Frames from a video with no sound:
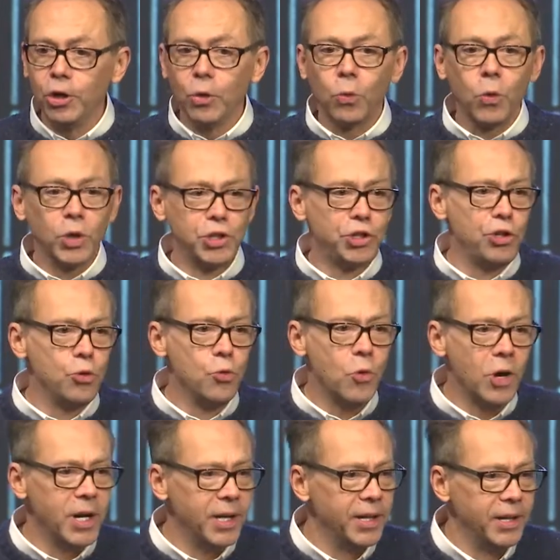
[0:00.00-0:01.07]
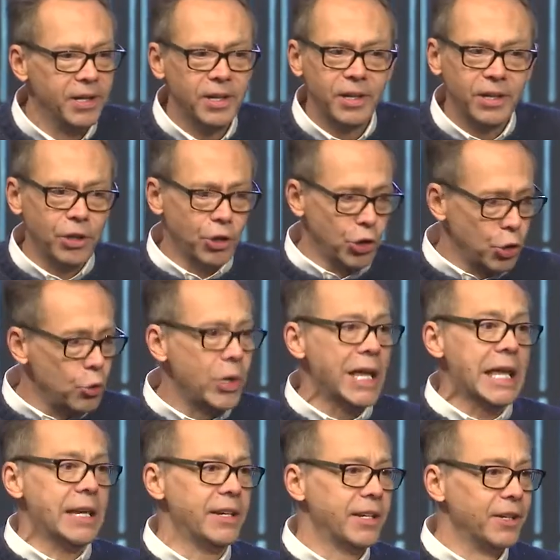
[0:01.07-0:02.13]
What you want, you
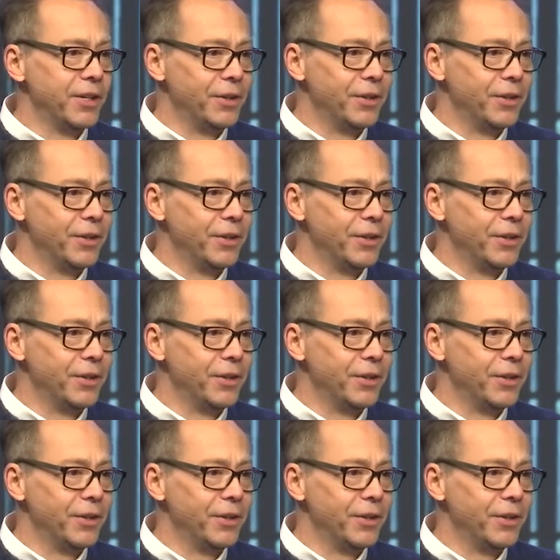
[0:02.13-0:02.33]
eat.